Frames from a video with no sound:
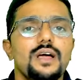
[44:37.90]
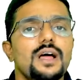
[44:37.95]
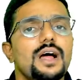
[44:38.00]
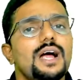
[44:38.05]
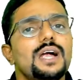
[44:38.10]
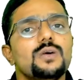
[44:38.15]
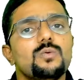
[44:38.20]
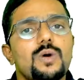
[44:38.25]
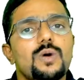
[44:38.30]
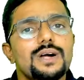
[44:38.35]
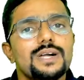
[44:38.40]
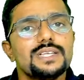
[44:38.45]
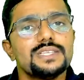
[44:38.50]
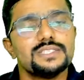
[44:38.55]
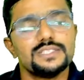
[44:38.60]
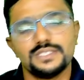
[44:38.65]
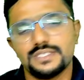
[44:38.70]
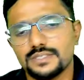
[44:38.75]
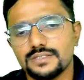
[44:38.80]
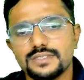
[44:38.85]
And what is
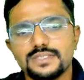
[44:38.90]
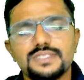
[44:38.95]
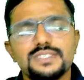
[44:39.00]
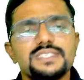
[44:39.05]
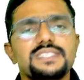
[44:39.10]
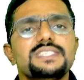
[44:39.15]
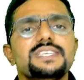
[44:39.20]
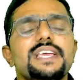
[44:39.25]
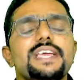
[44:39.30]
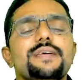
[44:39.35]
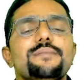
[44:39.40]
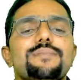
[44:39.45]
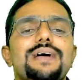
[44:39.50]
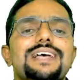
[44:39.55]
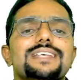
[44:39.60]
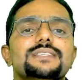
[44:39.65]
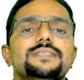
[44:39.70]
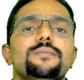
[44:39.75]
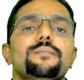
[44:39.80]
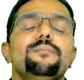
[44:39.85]
it? Same
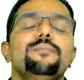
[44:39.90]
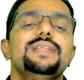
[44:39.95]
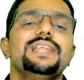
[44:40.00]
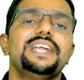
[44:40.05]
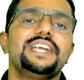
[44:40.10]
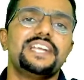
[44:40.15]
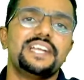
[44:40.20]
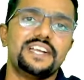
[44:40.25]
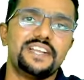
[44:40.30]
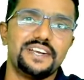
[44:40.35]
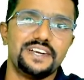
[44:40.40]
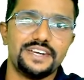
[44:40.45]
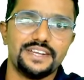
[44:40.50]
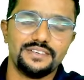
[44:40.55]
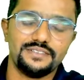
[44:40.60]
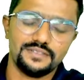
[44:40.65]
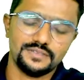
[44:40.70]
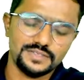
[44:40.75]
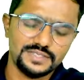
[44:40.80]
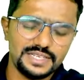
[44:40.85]
as belated return.
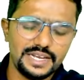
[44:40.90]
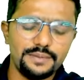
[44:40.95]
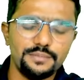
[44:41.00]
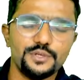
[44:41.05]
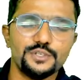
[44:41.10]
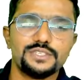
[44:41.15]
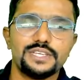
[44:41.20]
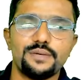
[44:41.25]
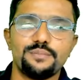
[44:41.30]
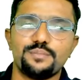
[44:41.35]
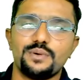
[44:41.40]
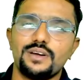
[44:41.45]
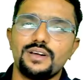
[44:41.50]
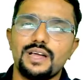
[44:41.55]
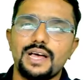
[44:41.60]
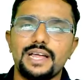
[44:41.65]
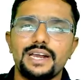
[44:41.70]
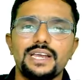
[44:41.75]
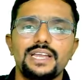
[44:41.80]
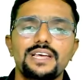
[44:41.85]
Same to same point.
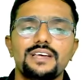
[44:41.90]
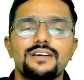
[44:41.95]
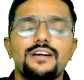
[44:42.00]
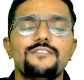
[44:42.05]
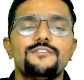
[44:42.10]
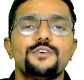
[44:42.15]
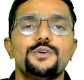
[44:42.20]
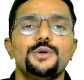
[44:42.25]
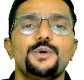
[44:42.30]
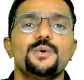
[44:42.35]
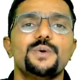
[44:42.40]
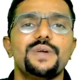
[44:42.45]
Earlier of two